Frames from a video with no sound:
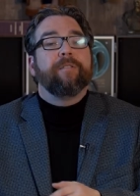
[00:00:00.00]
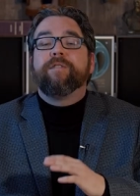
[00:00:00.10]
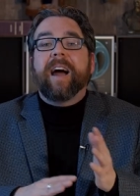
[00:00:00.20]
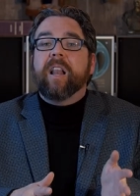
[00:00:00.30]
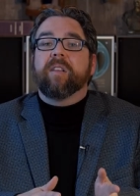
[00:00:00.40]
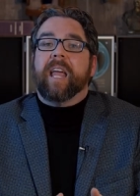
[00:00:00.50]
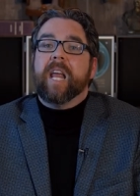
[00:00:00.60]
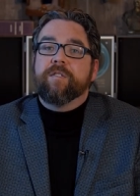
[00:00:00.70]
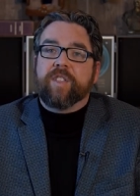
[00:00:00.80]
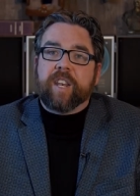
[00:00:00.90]
a vital
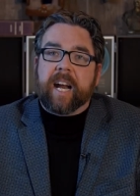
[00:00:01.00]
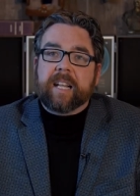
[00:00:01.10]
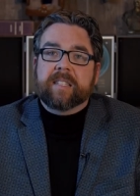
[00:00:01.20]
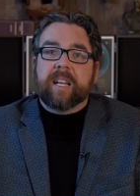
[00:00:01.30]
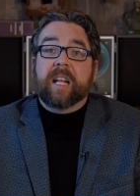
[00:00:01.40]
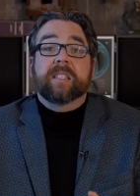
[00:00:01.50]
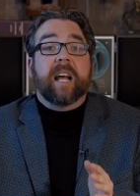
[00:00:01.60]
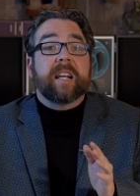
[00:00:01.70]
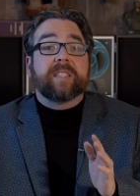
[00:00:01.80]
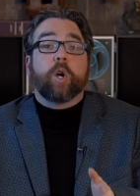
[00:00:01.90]
gain for the United States
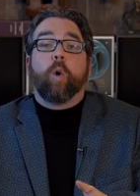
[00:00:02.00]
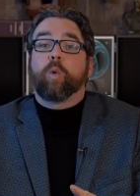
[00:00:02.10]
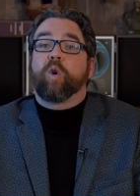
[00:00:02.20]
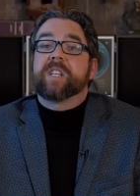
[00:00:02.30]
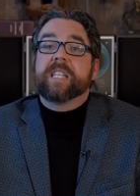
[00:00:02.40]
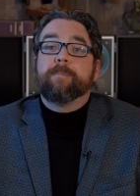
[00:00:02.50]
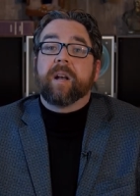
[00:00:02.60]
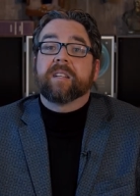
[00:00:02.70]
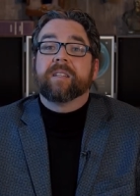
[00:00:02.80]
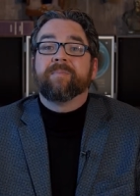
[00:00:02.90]
as the Cold War
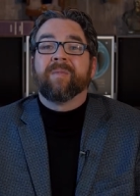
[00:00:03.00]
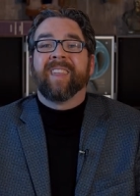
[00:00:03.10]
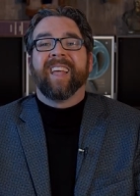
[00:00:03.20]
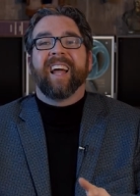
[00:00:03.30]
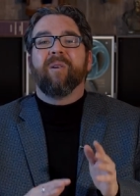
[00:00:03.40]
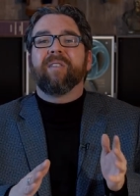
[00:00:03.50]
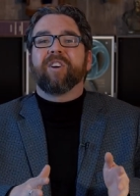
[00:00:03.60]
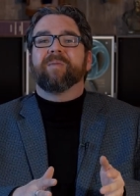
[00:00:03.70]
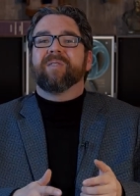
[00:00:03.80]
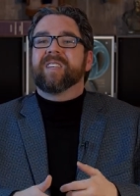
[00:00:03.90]
deepened.
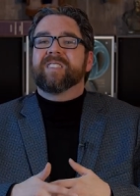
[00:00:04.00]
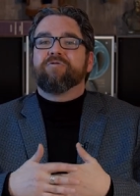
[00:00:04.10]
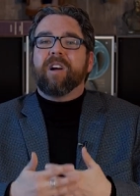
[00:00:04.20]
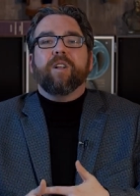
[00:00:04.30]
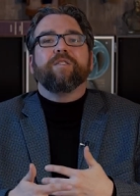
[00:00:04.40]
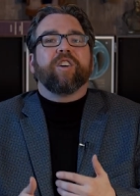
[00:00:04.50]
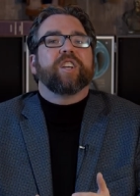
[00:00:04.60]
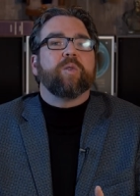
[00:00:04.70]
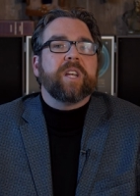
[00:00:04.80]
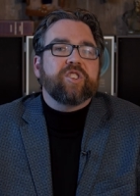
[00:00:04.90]
However, the struggle for
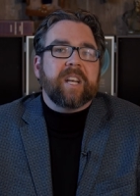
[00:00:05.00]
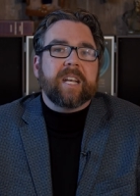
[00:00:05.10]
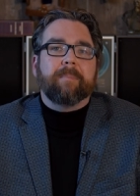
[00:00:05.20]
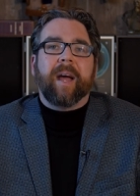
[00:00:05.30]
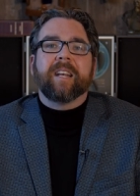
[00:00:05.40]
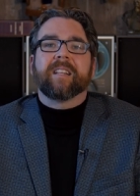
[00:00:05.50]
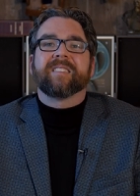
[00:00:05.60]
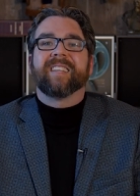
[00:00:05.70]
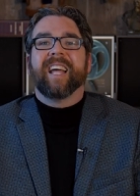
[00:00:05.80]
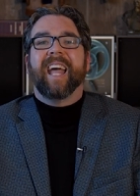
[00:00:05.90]
Indonesian
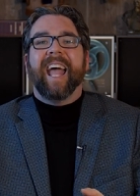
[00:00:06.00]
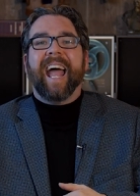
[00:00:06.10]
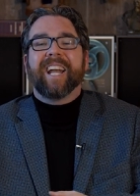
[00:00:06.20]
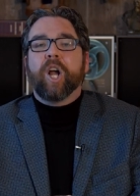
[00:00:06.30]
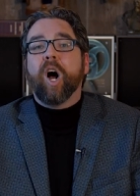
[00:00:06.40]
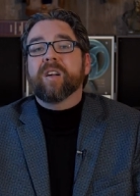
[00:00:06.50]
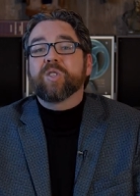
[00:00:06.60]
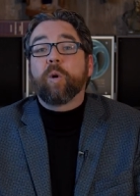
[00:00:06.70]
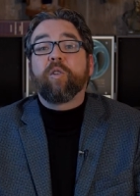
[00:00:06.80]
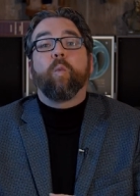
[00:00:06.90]
independence had
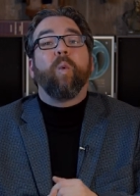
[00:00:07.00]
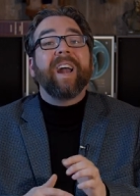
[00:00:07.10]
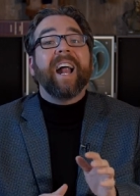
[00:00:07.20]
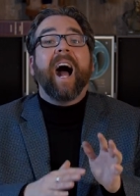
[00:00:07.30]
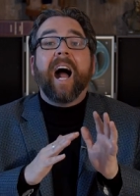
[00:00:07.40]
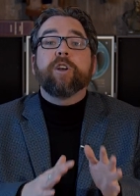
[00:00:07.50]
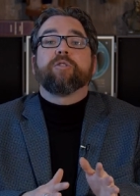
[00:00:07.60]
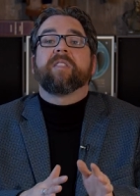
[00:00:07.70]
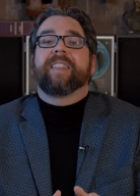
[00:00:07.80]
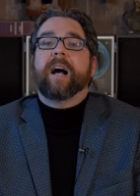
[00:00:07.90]
cost over
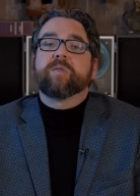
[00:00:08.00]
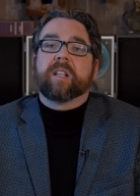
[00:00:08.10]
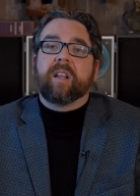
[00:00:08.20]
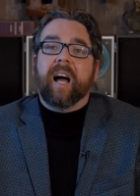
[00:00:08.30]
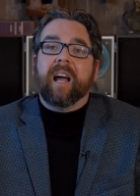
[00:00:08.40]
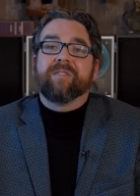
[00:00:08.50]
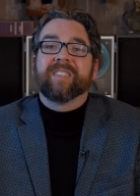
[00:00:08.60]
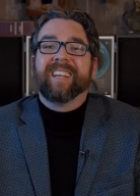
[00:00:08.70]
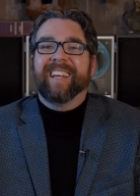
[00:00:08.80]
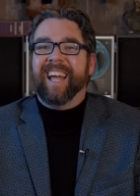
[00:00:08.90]
100,000
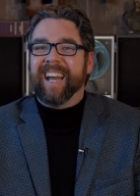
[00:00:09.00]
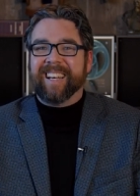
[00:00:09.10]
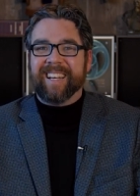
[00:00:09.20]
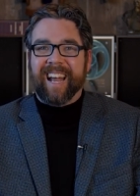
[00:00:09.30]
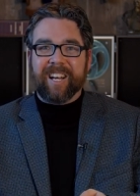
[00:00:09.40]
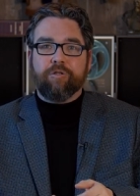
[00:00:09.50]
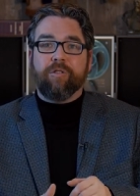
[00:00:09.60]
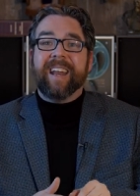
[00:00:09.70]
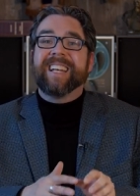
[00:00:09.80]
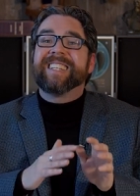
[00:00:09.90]
lives and had
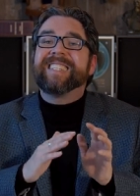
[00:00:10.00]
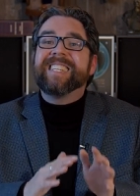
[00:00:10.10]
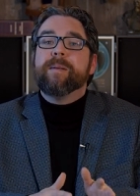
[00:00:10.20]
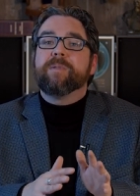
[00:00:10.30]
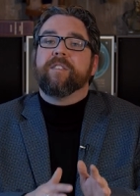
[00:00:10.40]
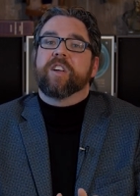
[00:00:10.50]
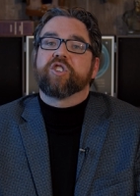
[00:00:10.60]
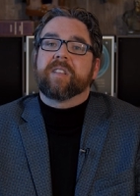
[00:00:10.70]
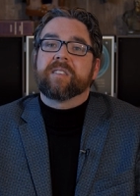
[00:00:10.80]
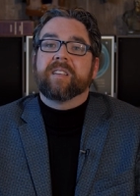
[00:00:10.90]
created deep
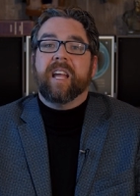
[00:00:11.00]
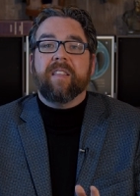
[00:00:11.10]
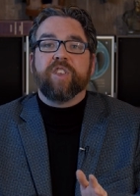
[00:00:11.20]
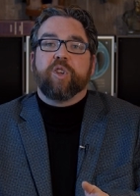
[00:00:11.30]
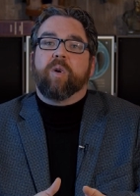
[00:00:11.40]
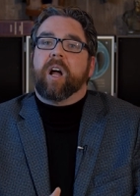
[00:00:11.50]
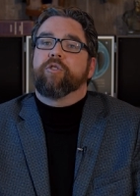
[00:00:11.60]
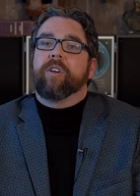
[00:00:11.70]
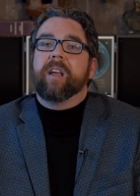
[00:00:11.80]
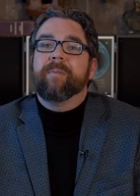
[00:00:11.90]
divisions in the new
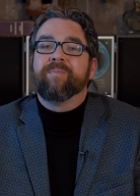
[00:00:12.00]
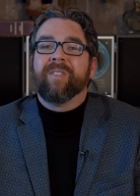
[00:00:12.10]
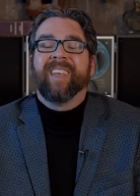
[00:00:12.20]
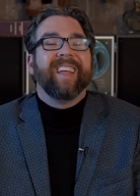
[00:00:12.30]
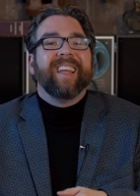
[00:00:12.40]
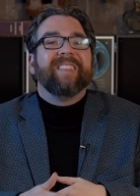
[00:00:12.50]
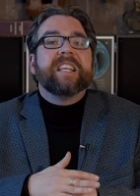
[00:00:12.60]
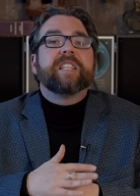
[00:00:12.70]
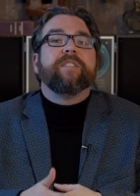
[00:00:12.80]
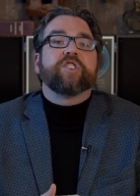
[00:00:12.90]
country.
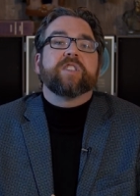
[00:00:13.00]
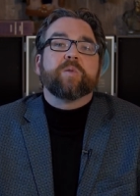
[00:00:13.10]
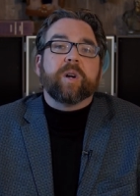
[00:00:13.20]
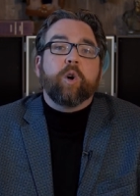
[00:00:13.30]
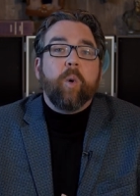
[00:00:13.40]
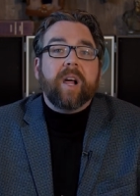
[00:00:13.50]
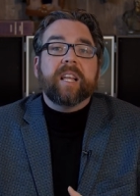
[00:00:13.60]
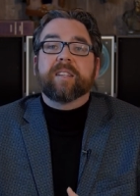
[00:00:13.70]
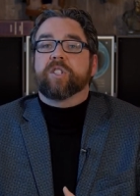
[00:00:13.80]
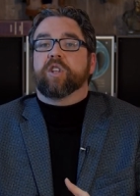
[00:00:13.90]
These divisions would
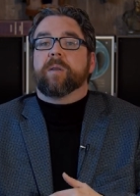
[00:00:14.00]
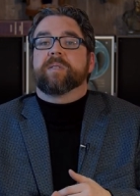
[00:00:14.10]
quickly assert